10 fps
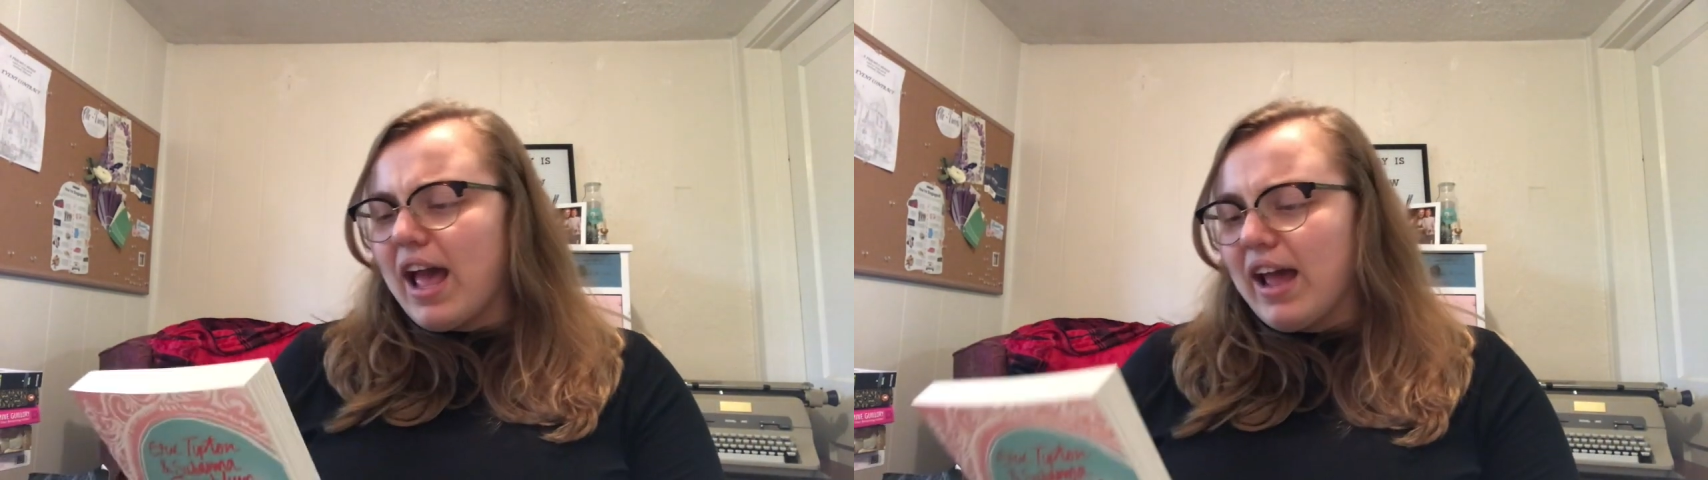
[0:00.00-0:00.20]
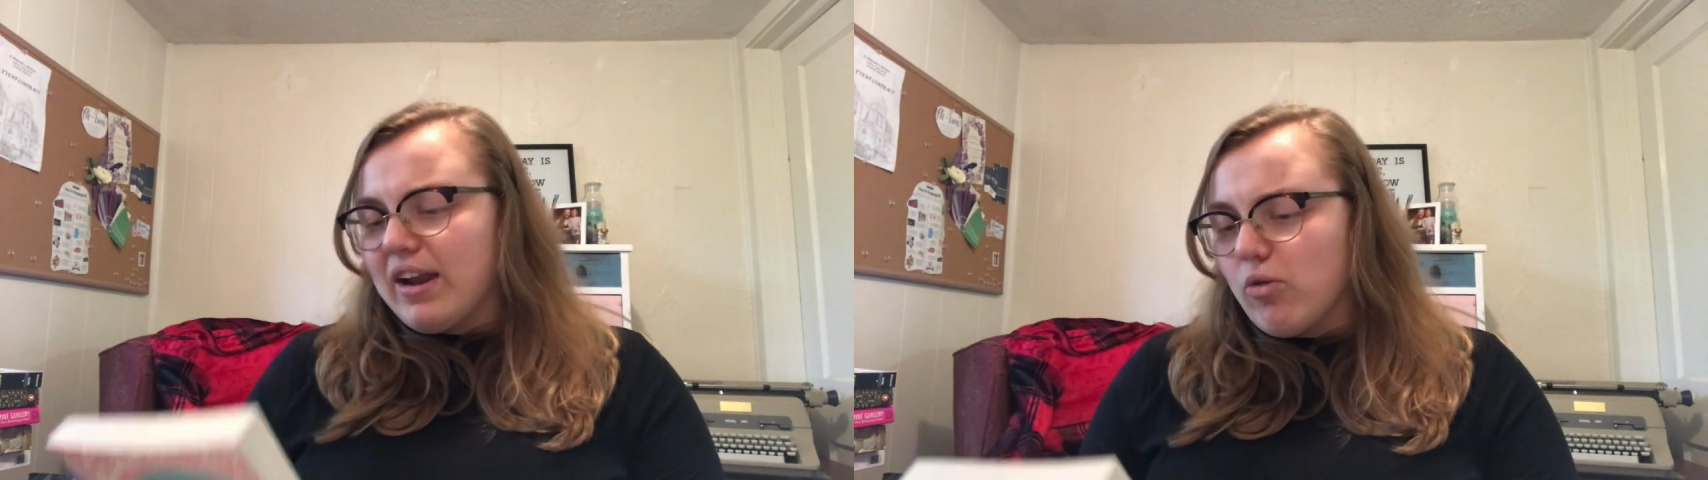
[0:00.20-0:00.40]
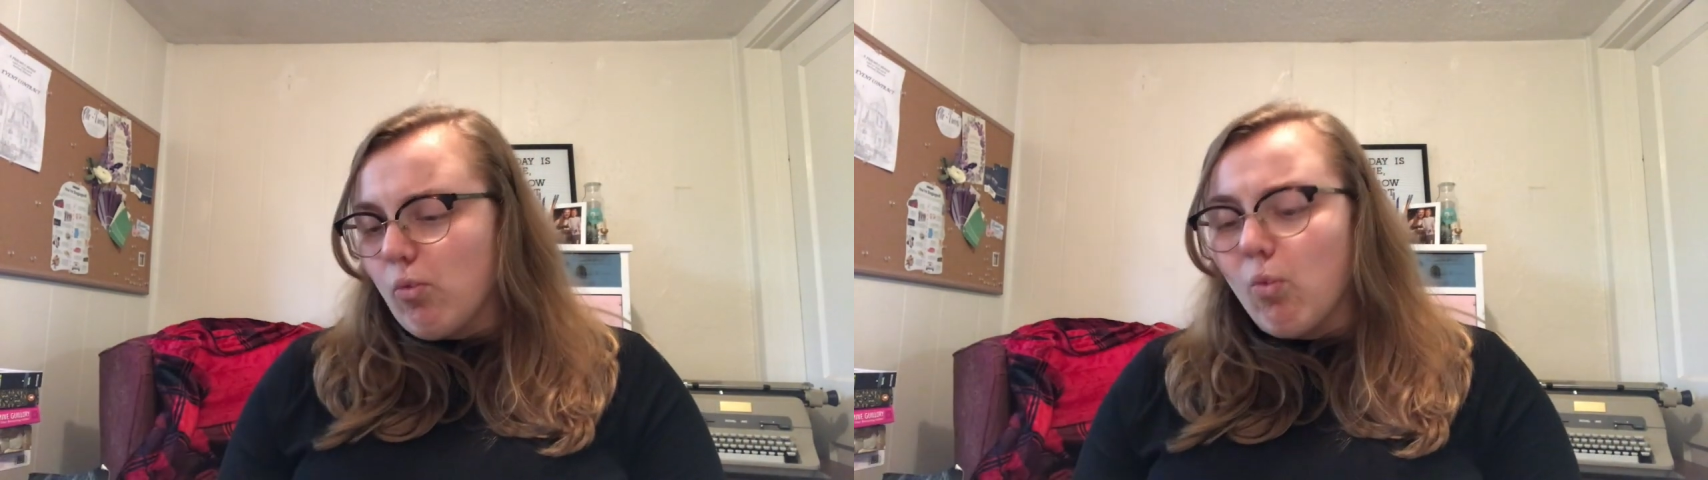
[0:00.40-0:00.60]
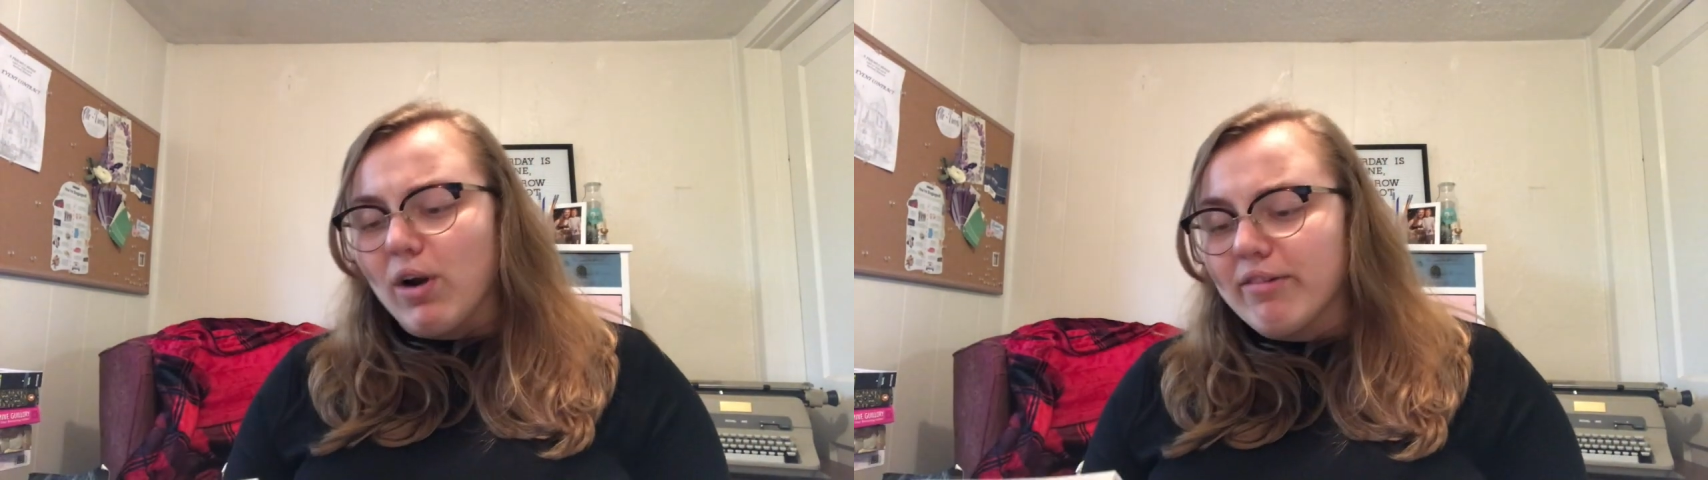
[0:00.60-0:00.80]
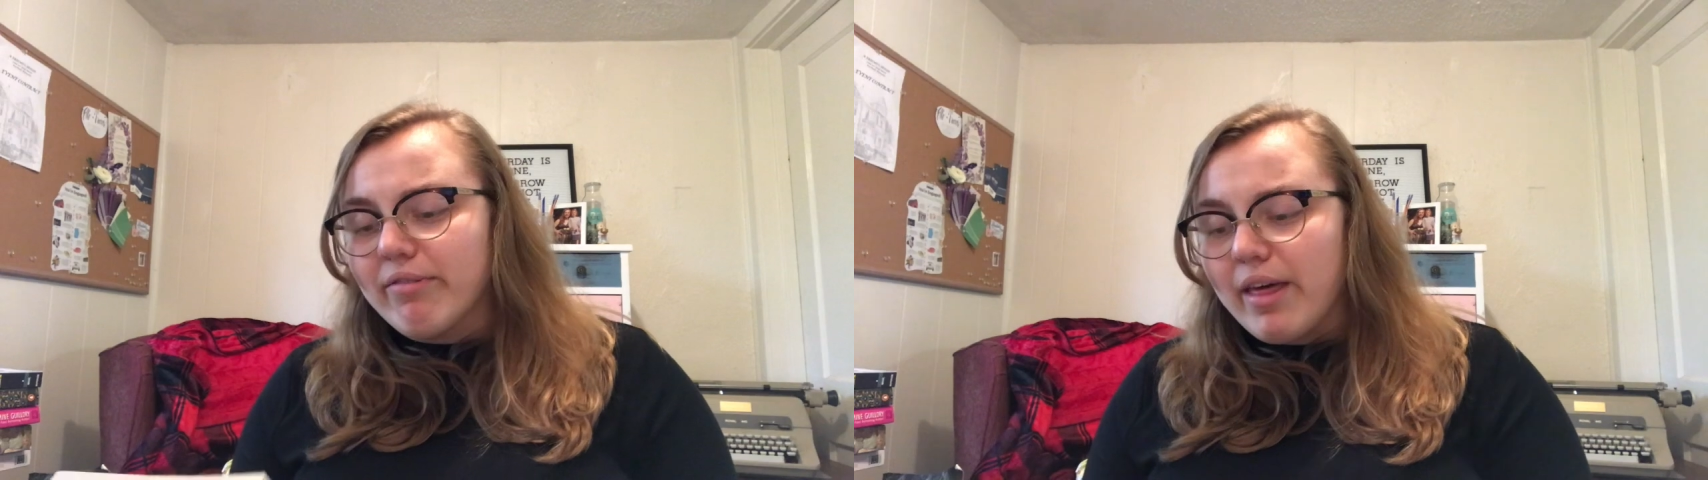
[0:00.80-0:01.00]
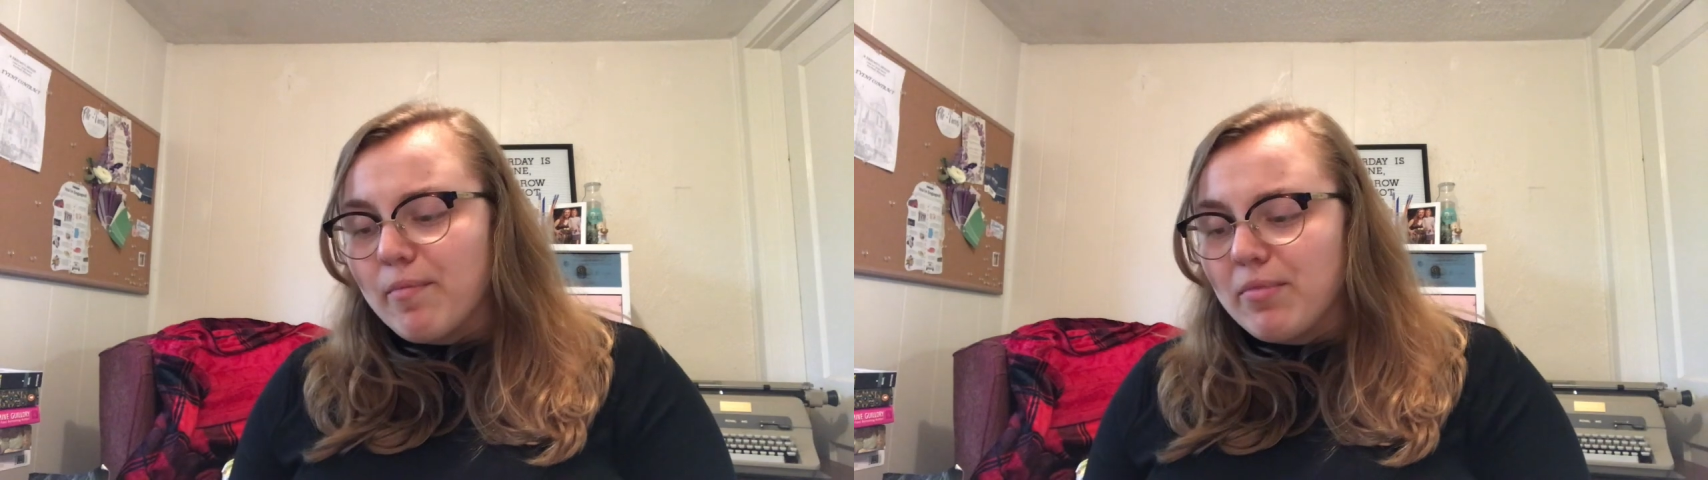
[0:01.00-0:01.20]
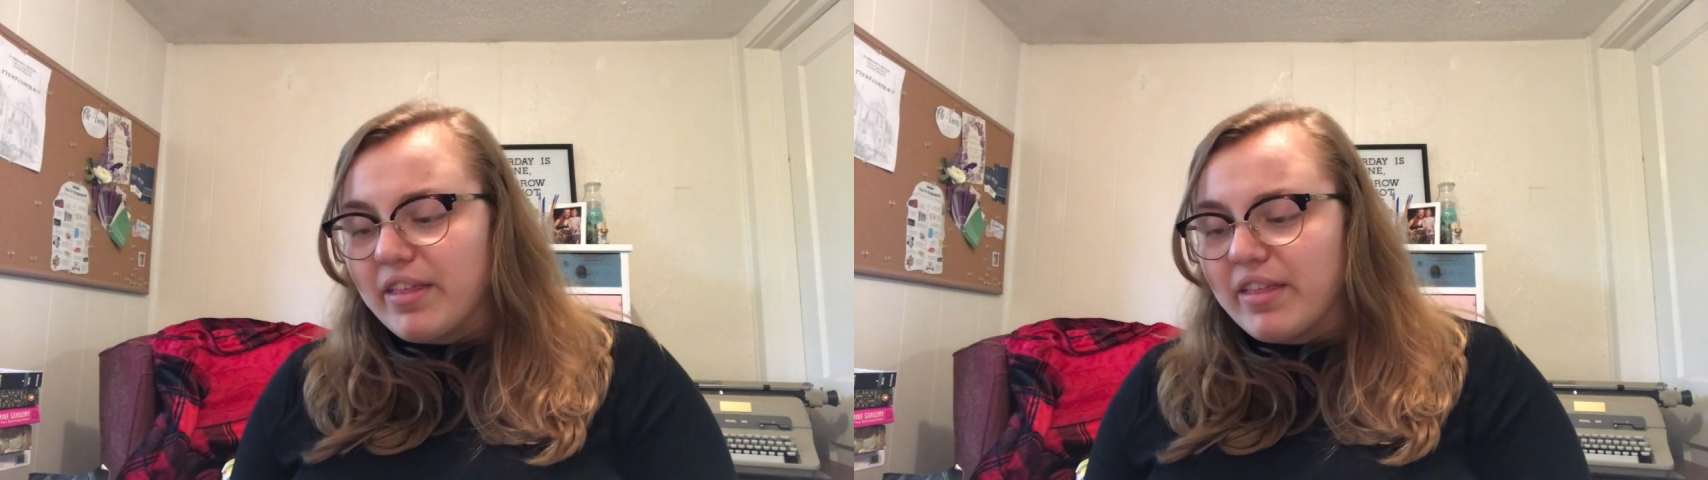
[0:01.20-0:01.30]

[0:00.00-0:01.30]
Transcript: And one of them